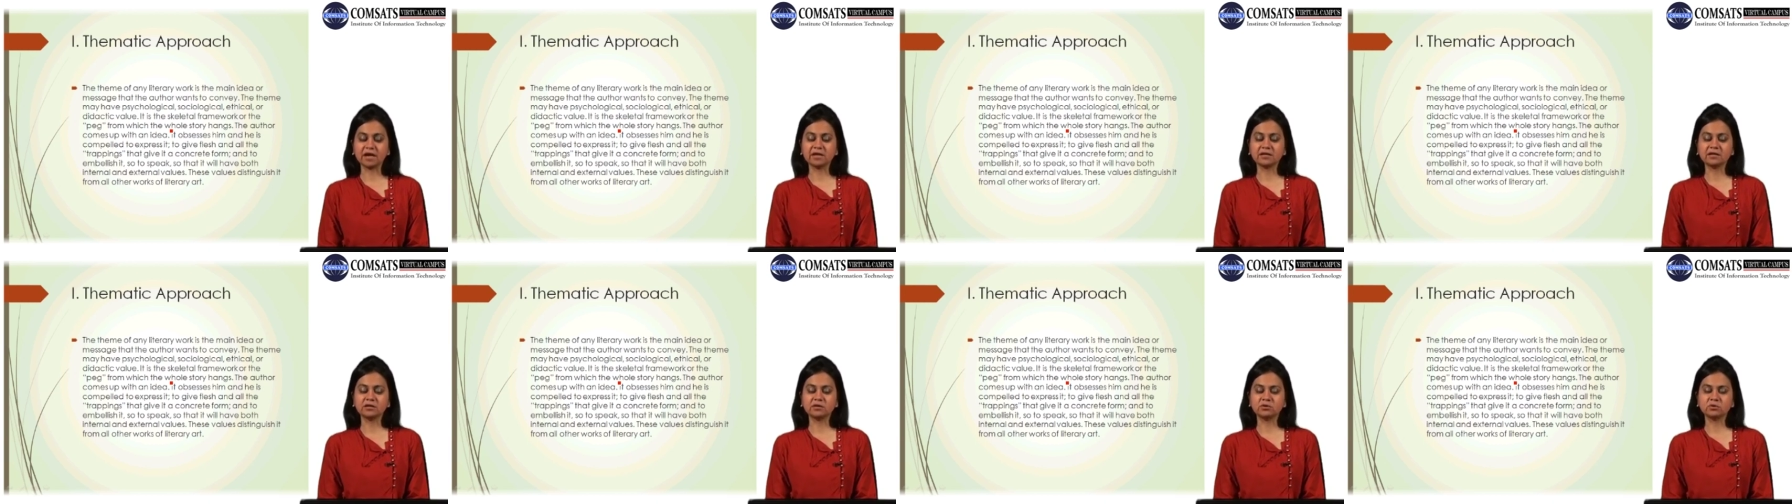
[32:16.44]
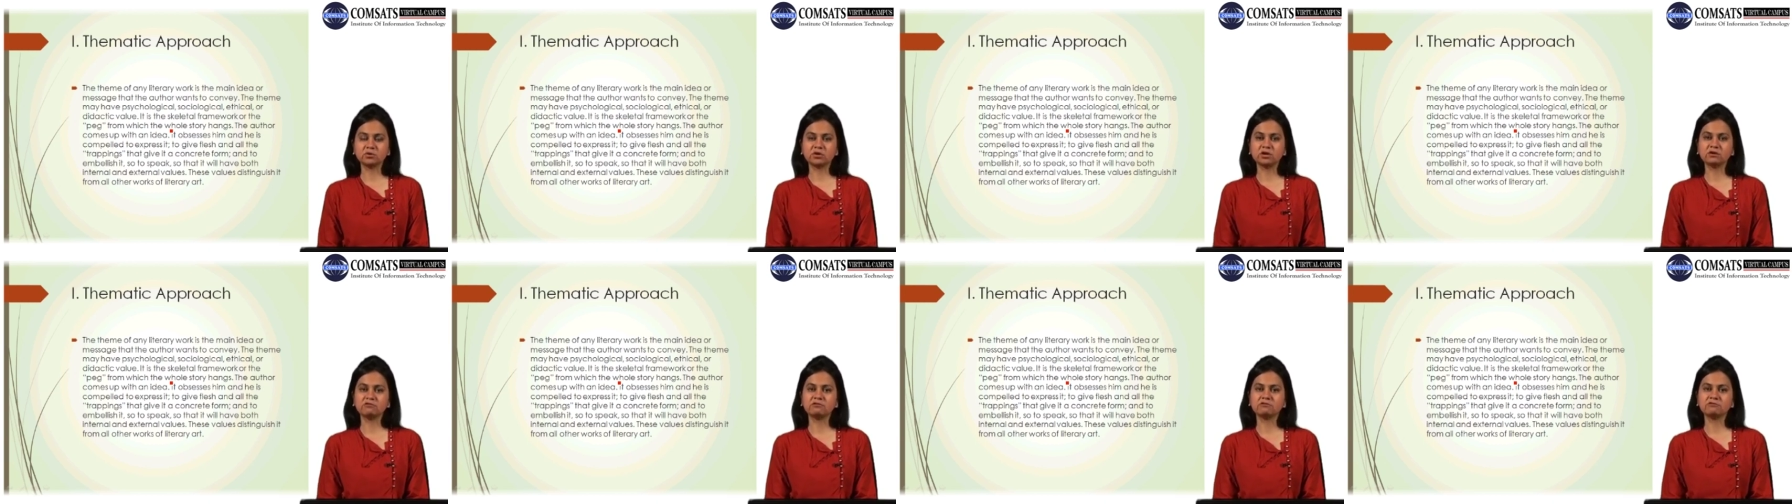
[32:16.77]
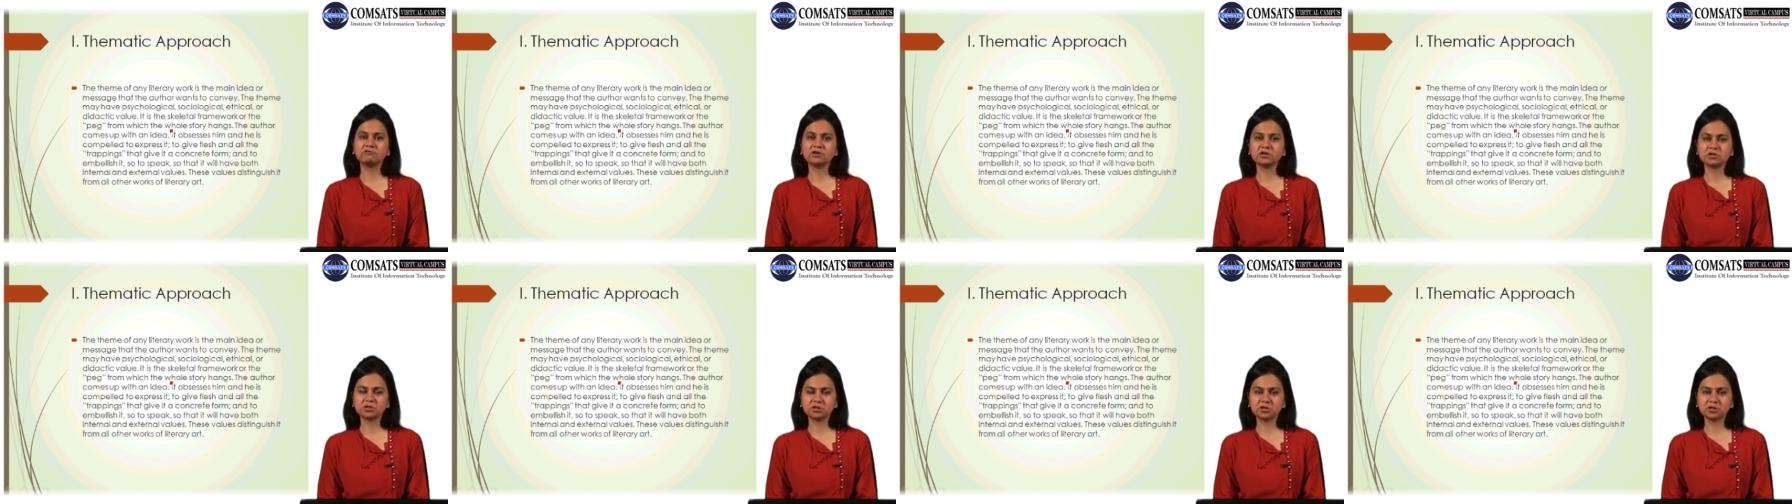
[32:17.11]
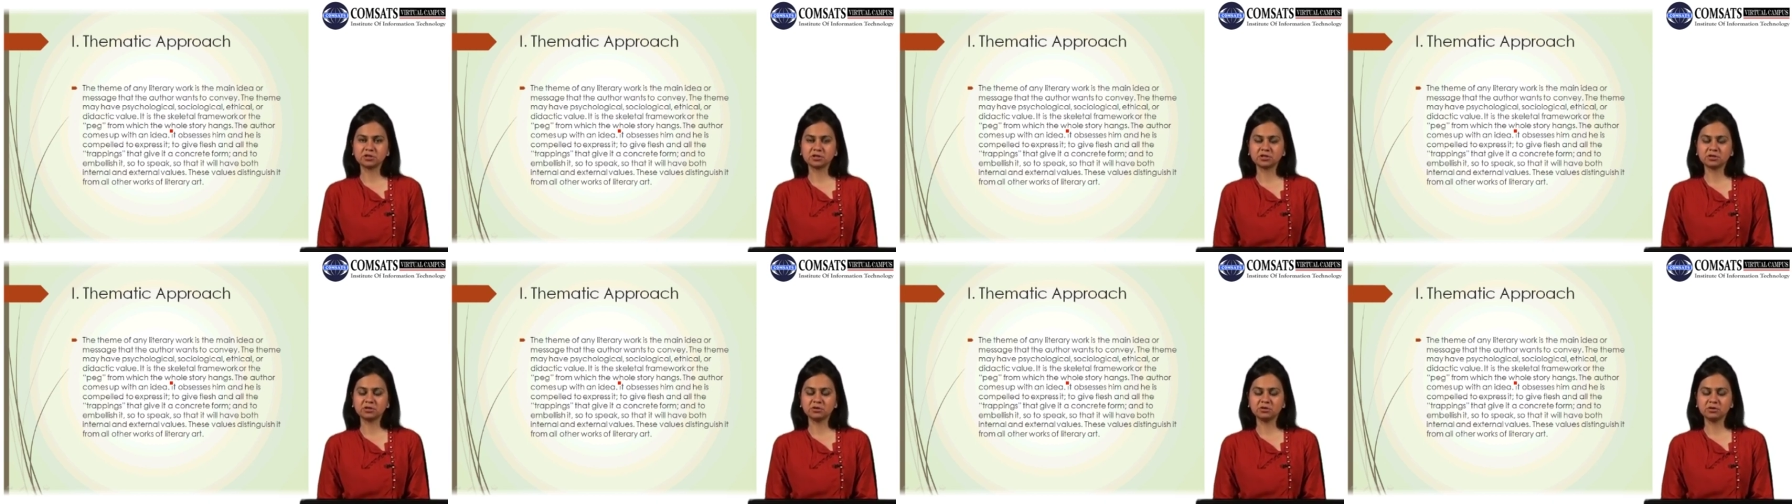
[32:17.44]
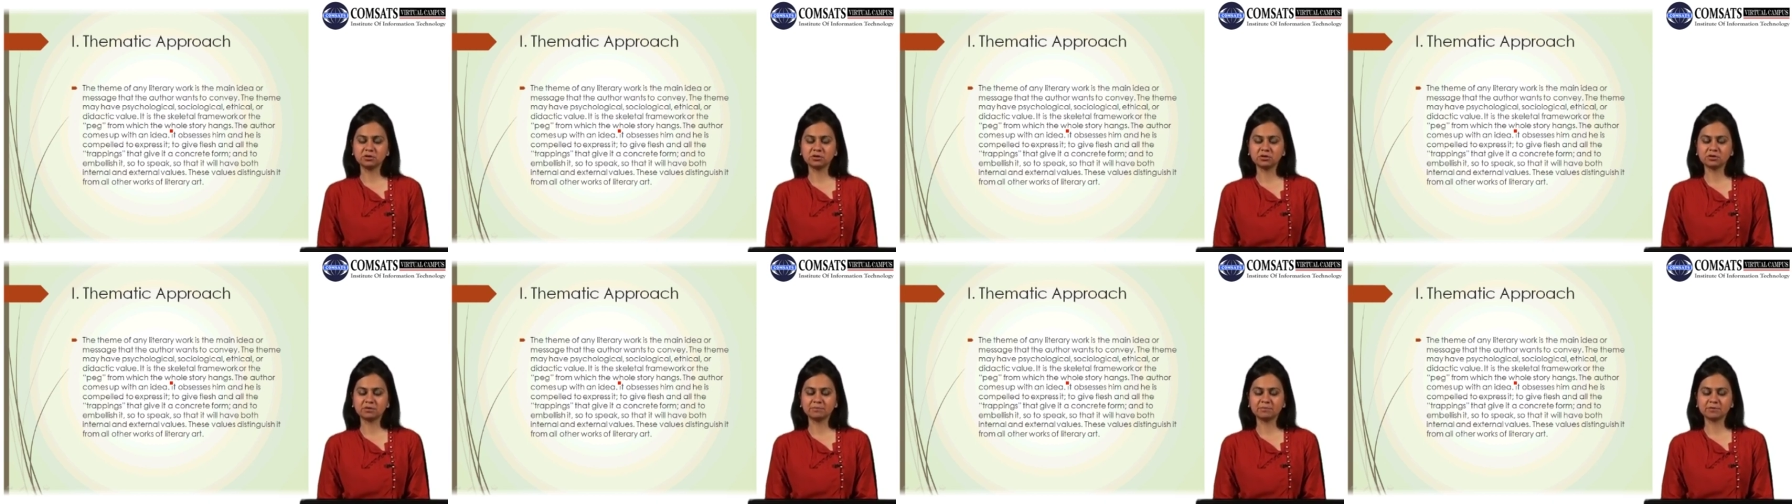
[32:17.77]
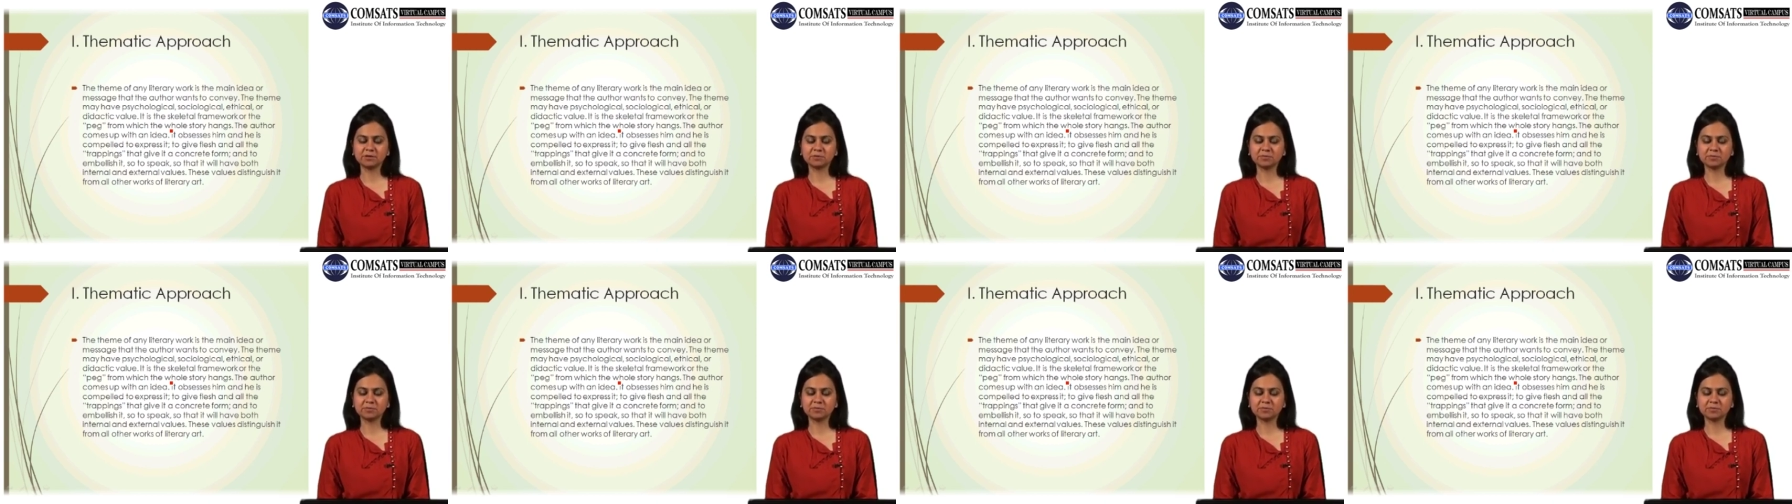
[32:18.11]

and to give a fresher look,